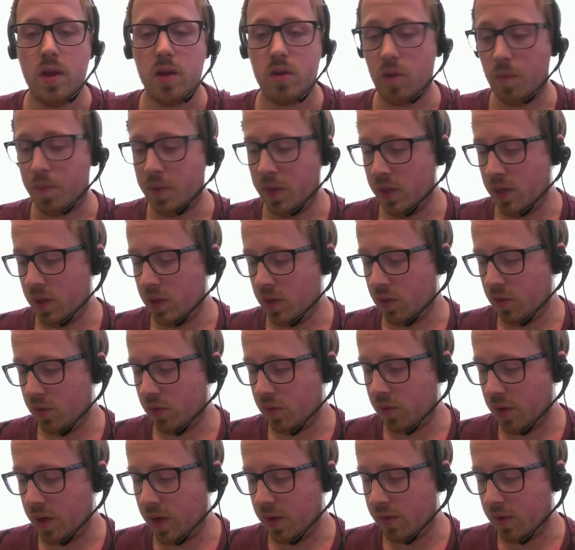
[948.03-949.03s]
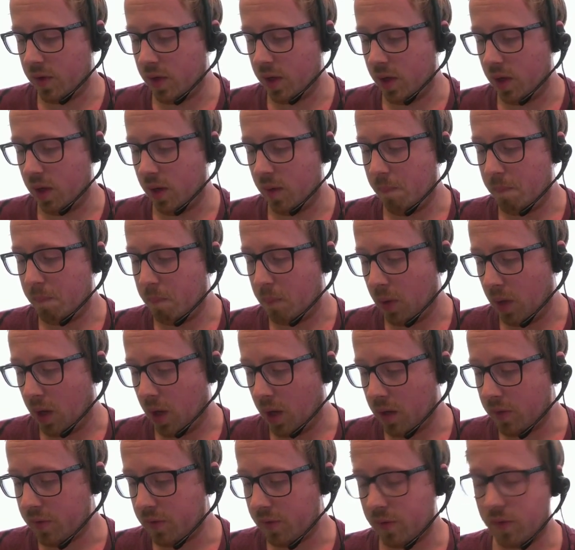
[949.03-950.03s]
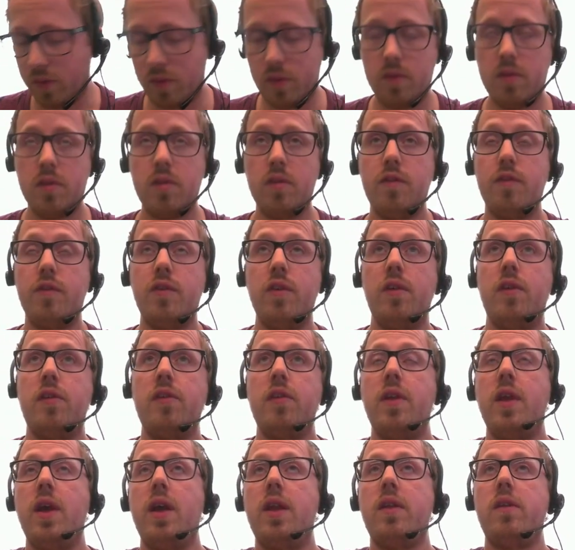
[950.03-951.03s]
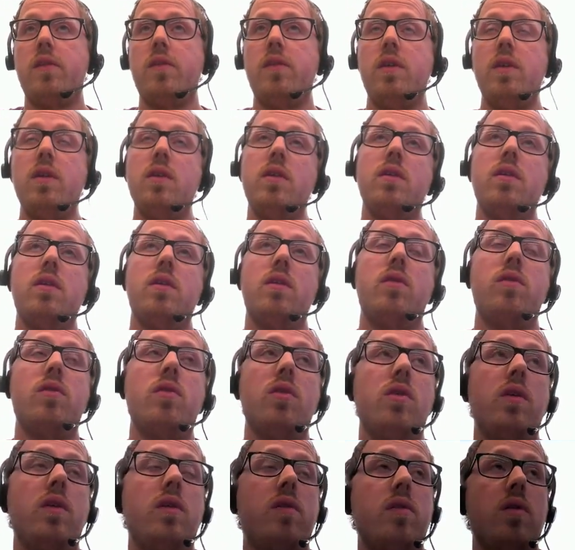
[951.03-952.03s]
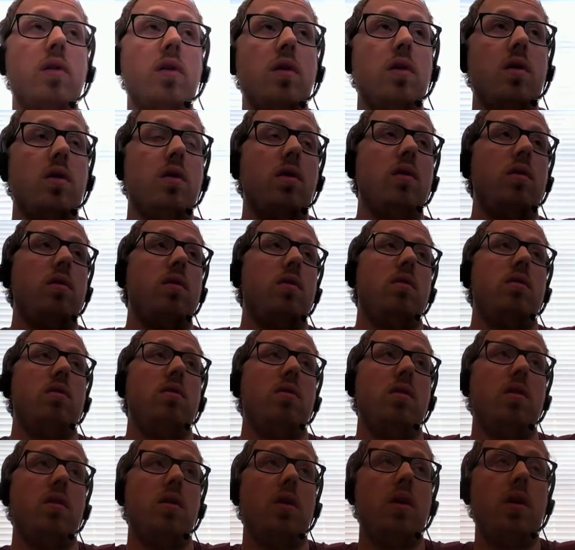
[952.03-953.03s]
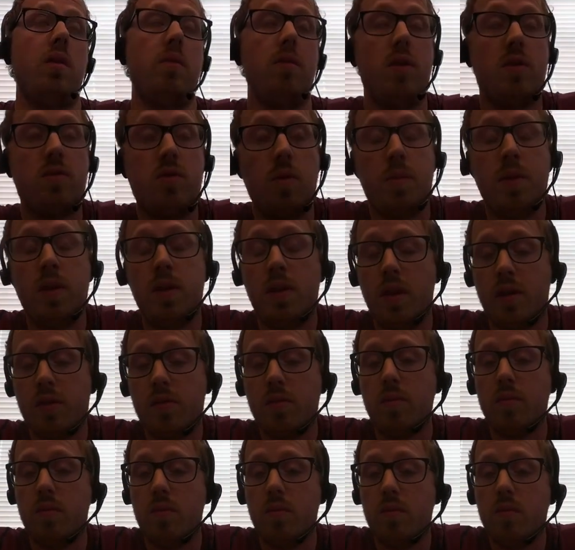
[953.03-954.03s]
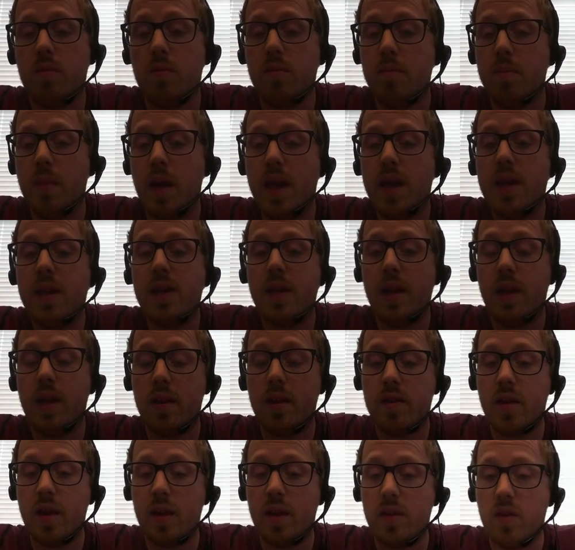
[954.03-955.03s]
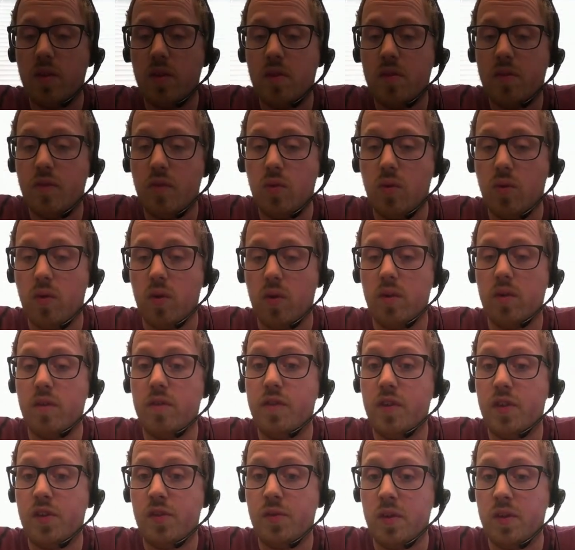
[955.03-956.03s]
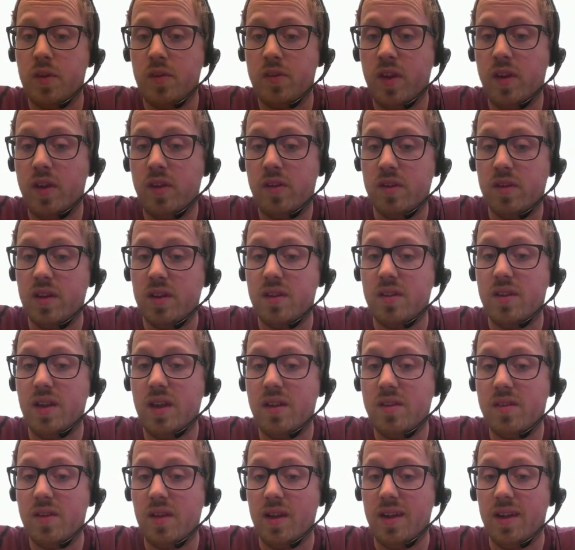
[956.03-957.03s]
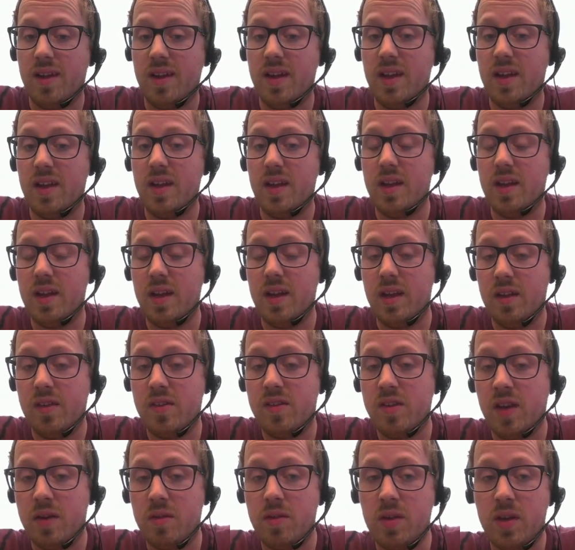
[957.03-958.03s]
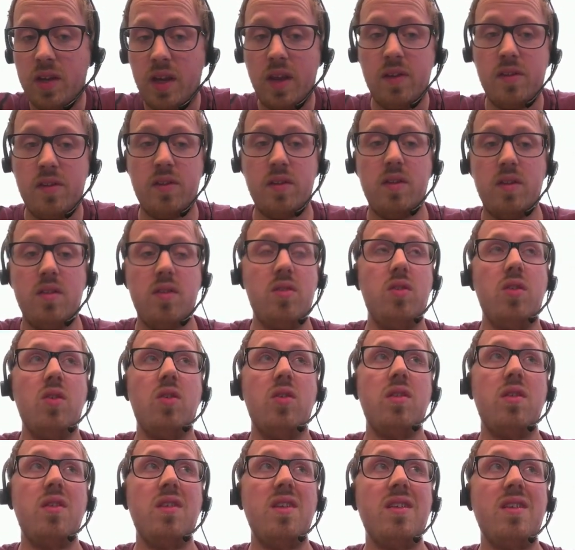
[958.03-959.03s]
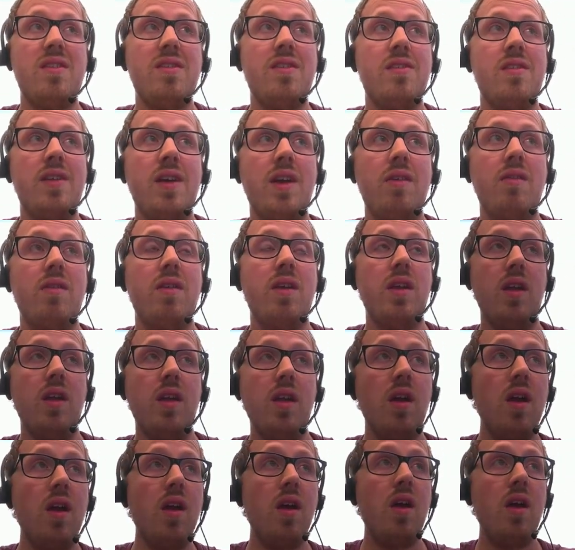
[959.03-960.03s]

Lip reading: KeyPedia also has a BLAST functionality. So it's KeyPedia is mainly intended for visualization and data interrogation, not necessarily